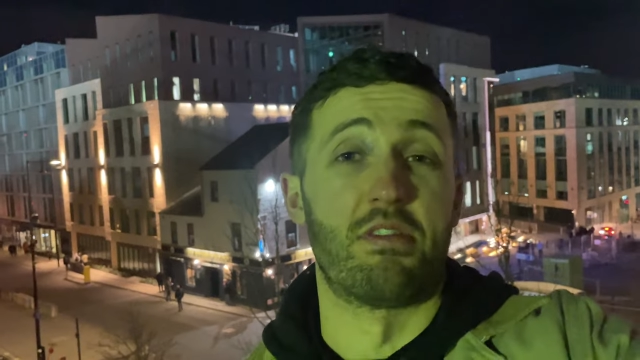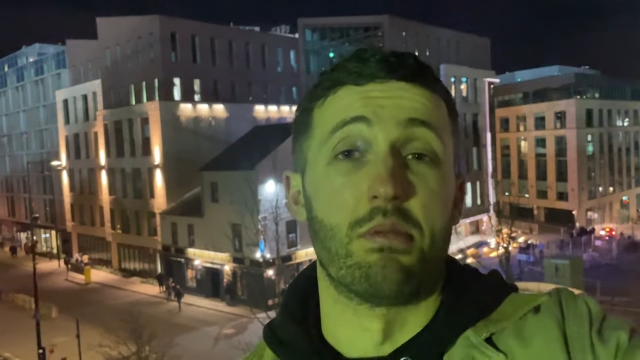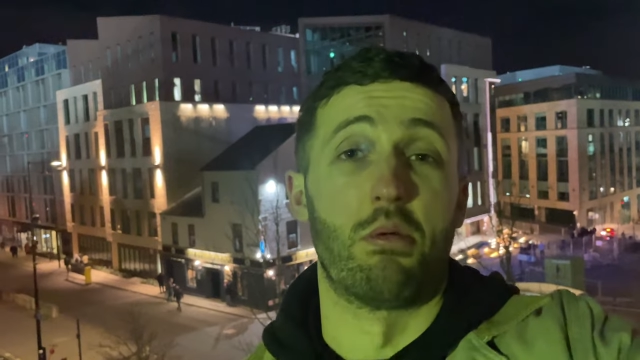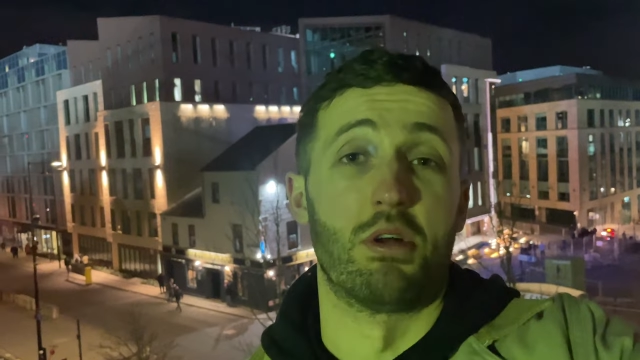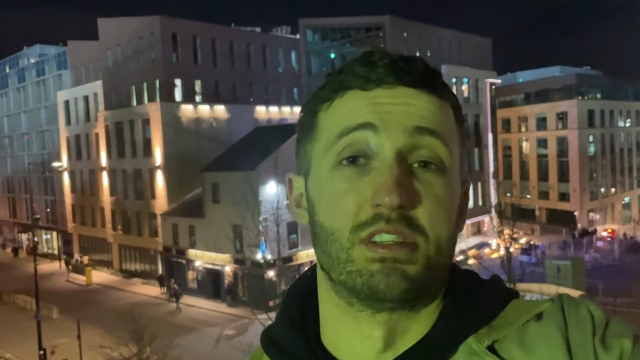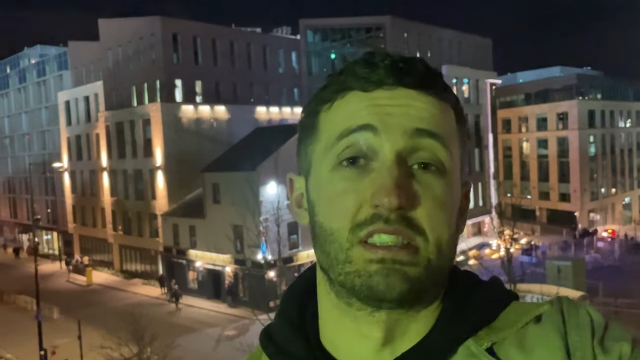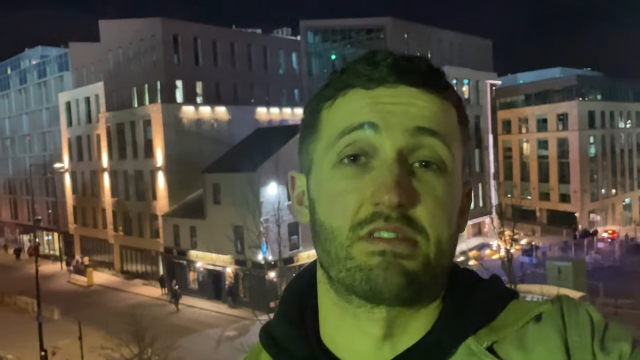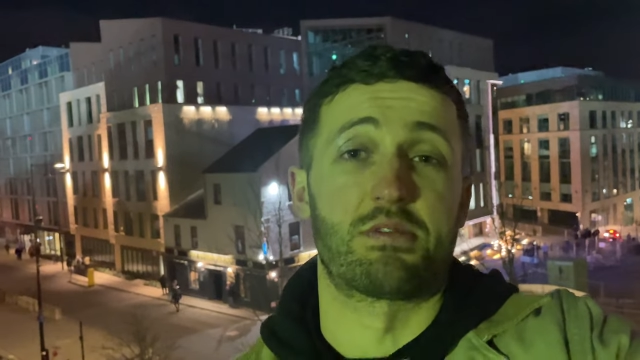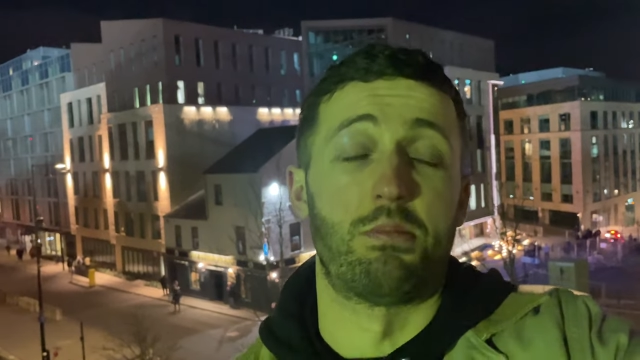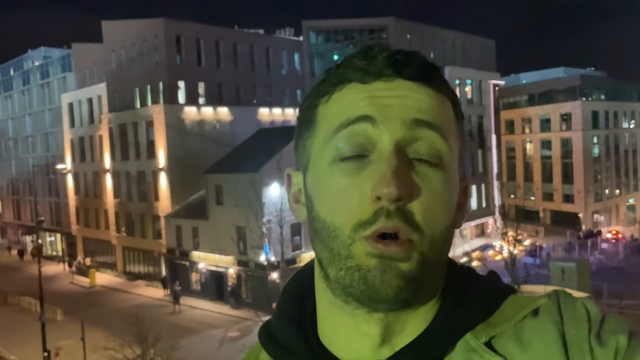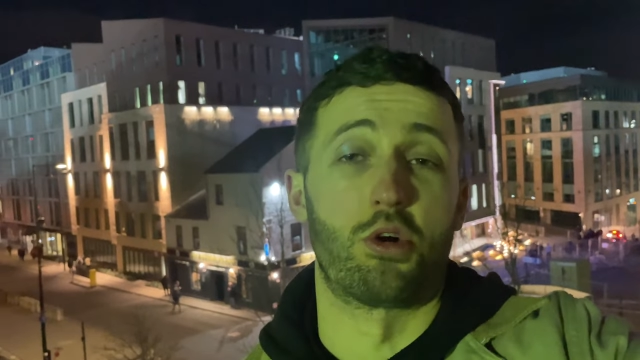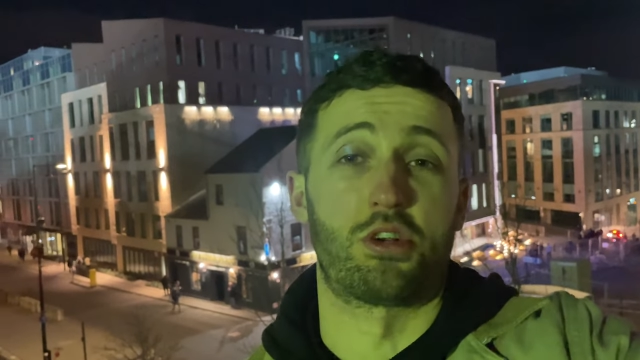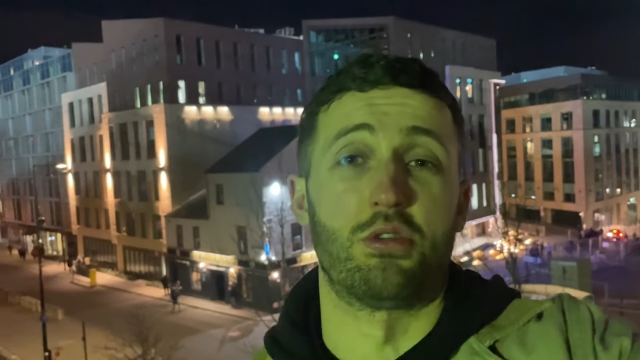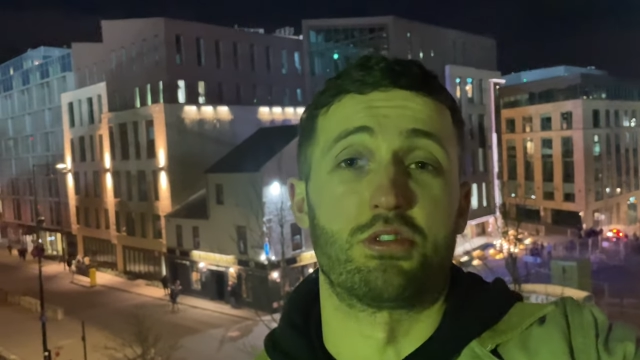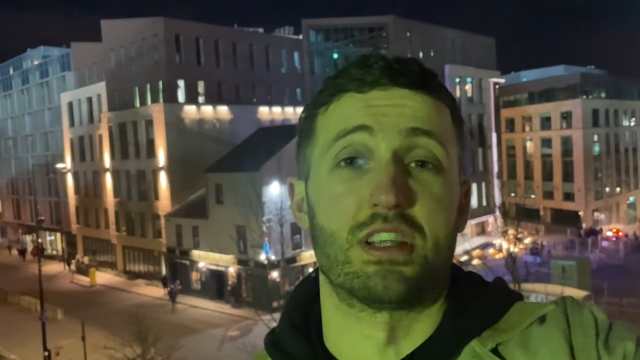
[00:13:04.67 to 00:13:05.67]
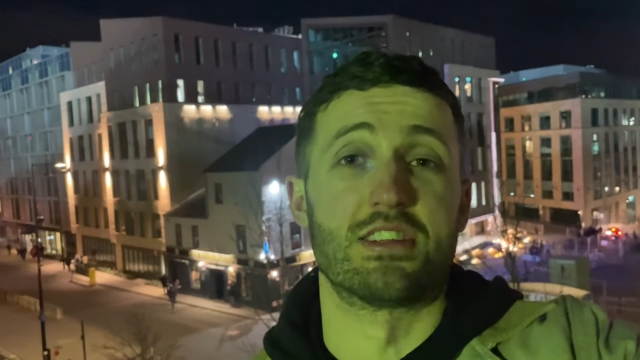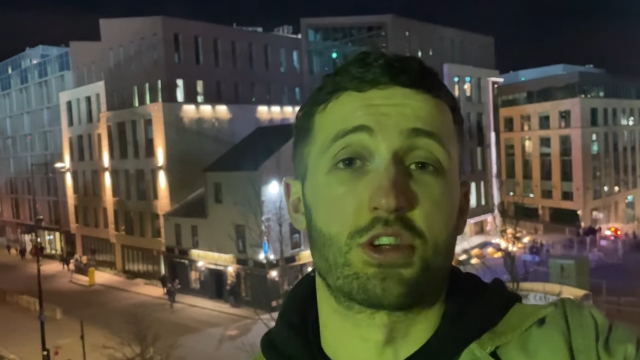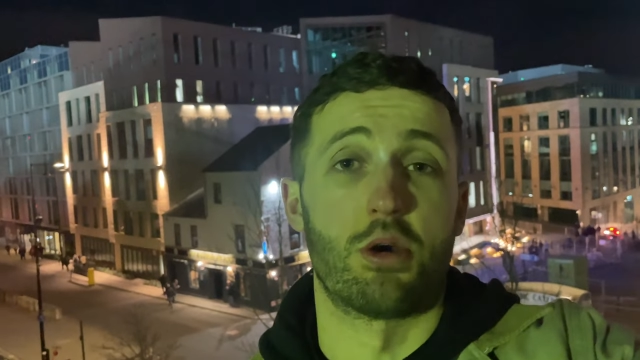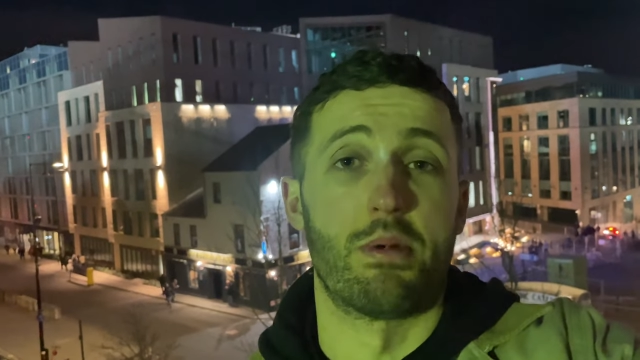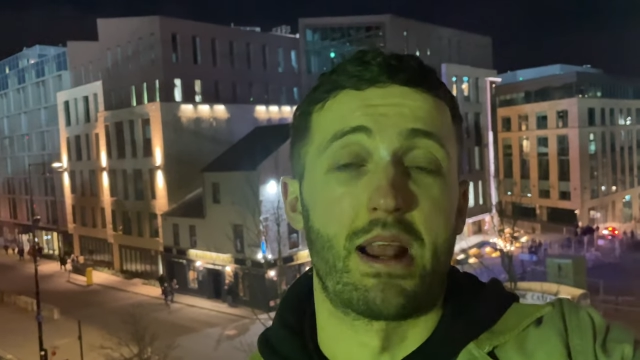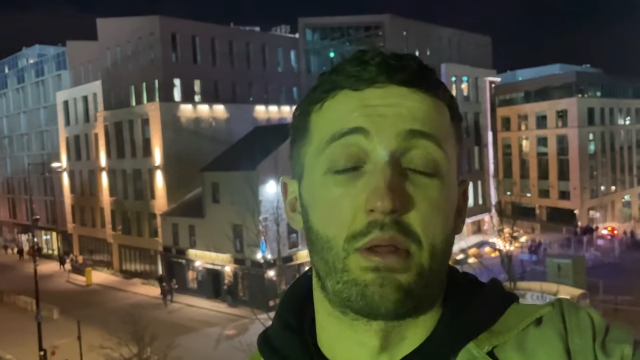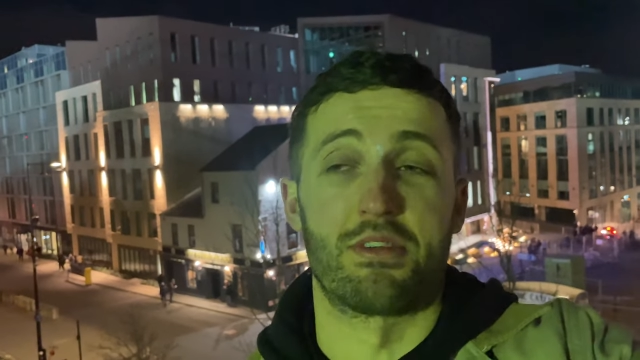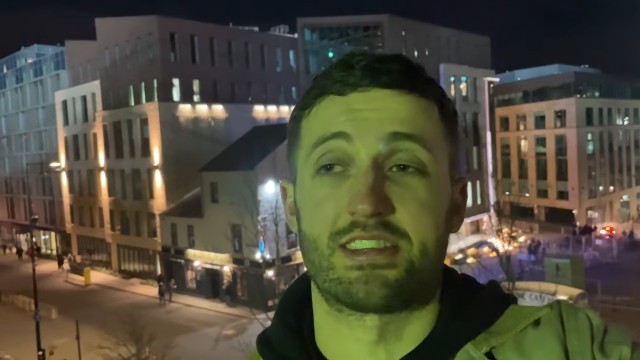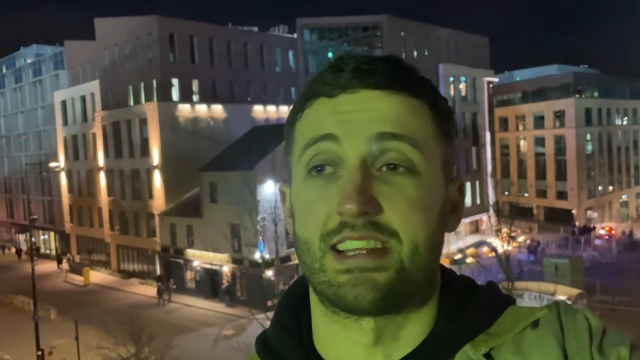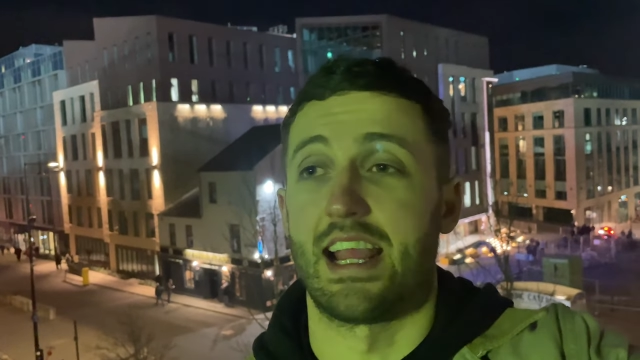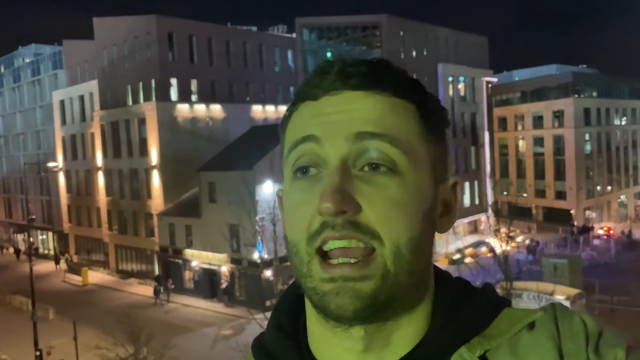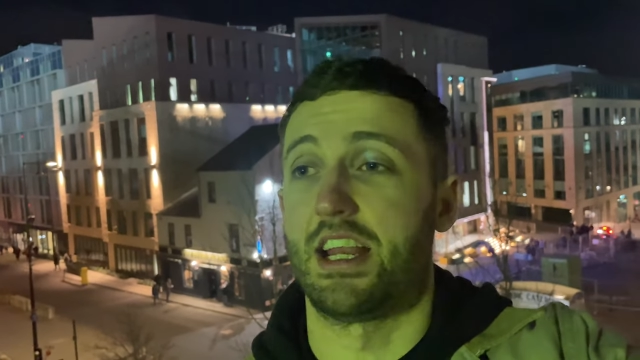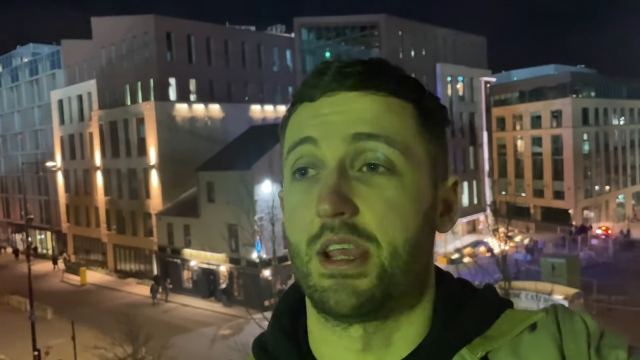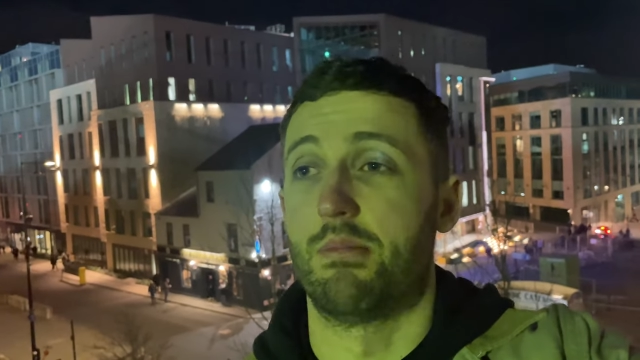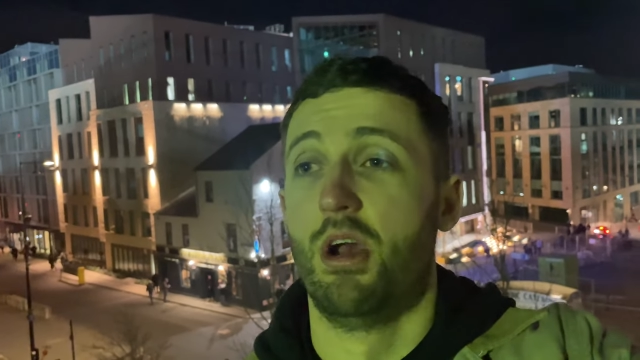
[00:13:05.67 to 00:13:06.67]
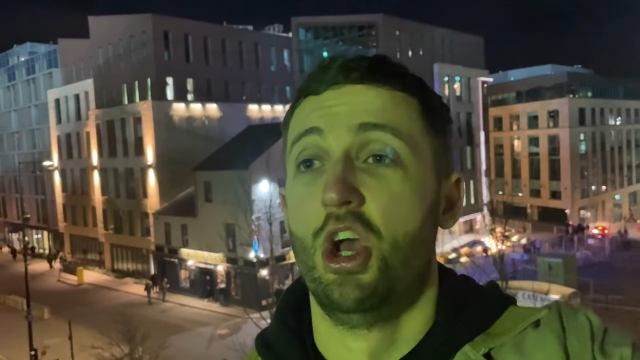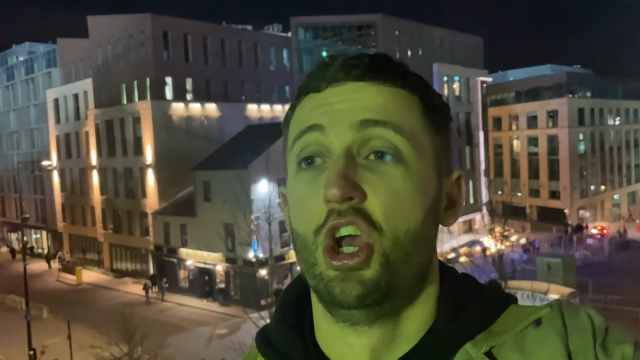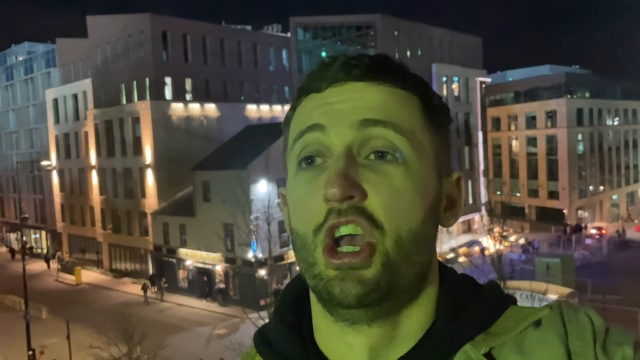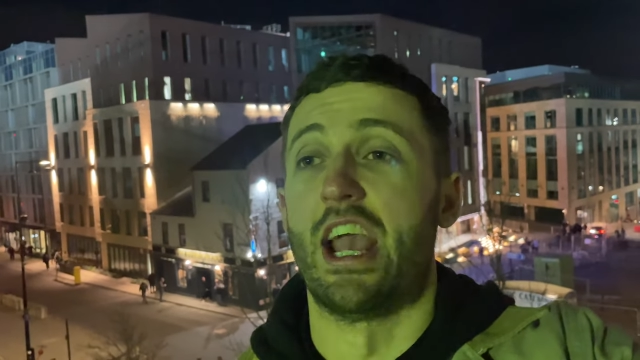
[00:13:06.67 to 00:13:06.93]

from the ones I've spoken to since coming out the stadium.